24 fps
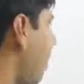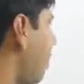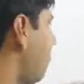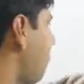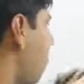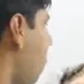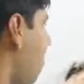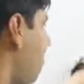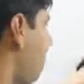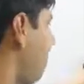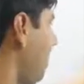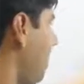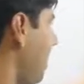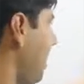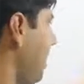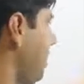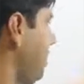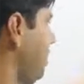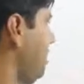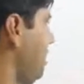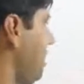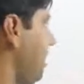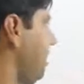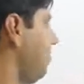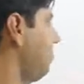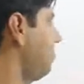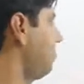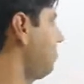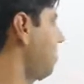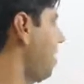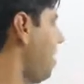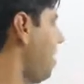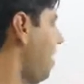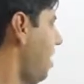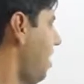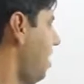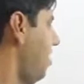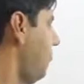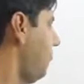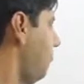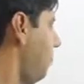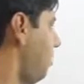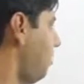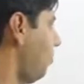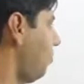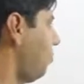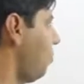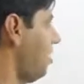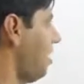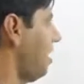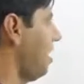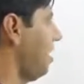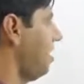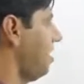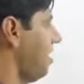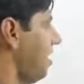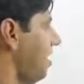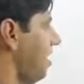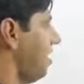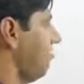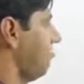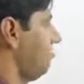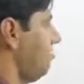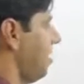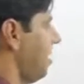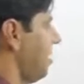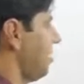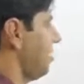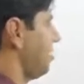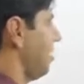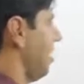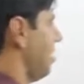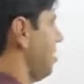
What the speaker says: of combination. We don't need the left part, so